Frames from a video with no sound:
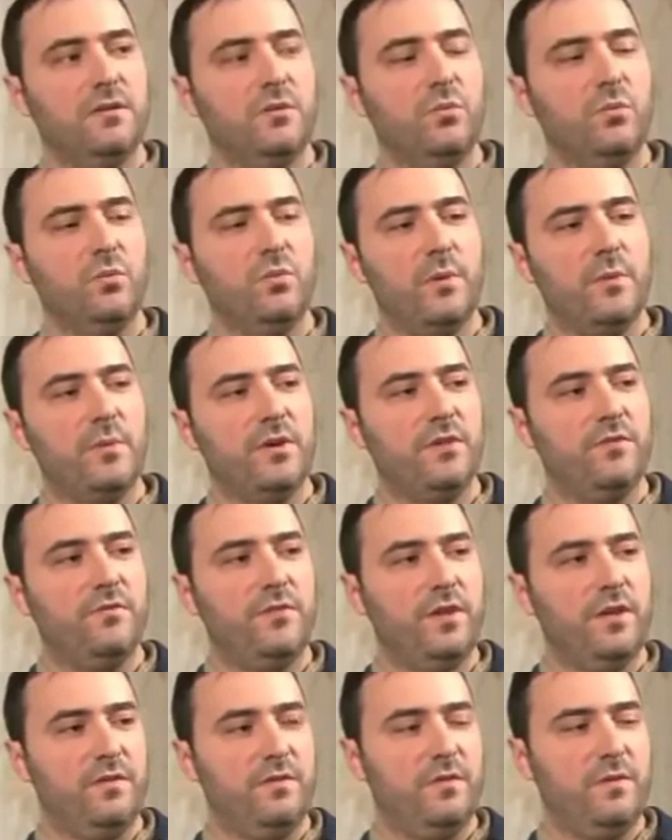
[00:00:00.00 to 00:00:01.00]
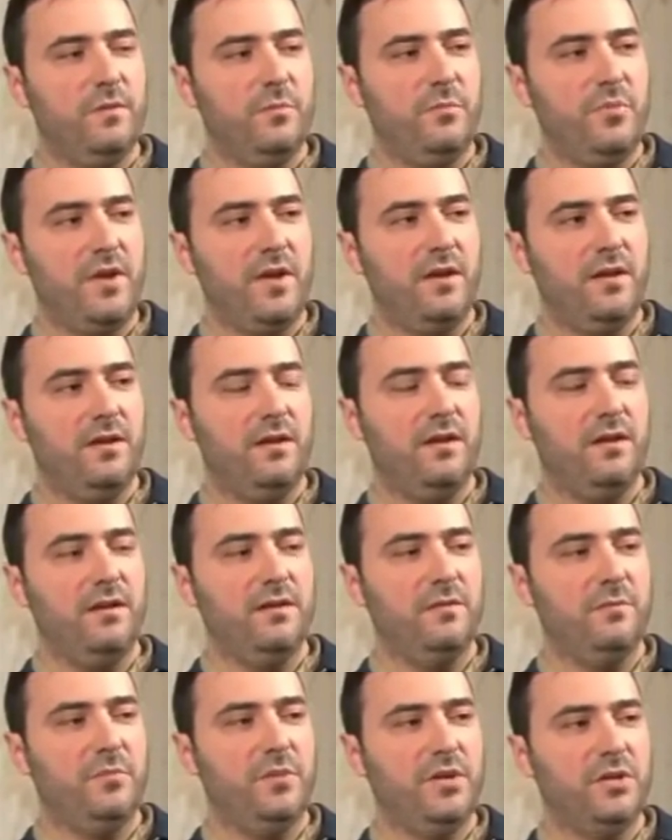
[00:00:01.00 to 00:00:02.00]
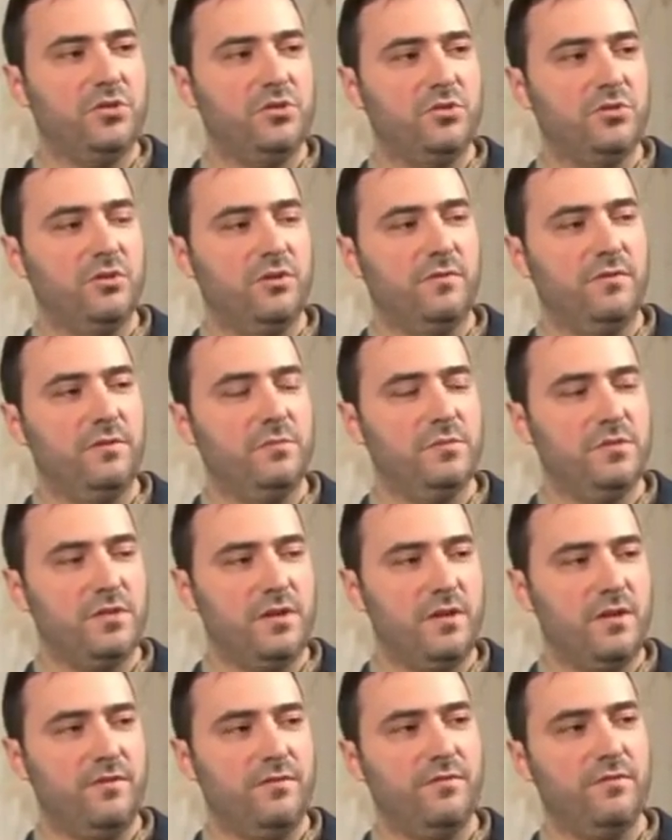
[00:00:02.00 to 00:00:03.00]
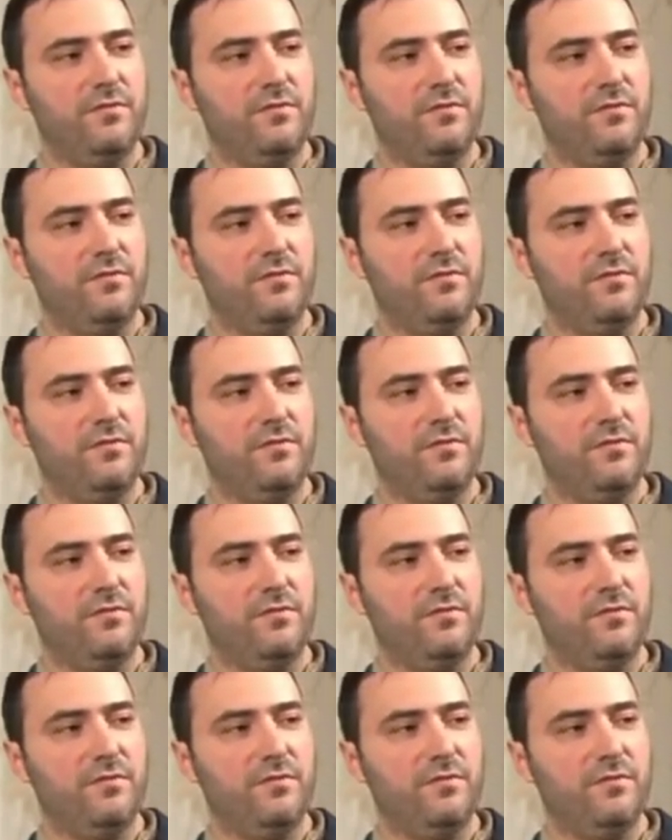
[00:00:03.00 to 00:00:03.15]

rubbing a felt tip pen on a picture of himself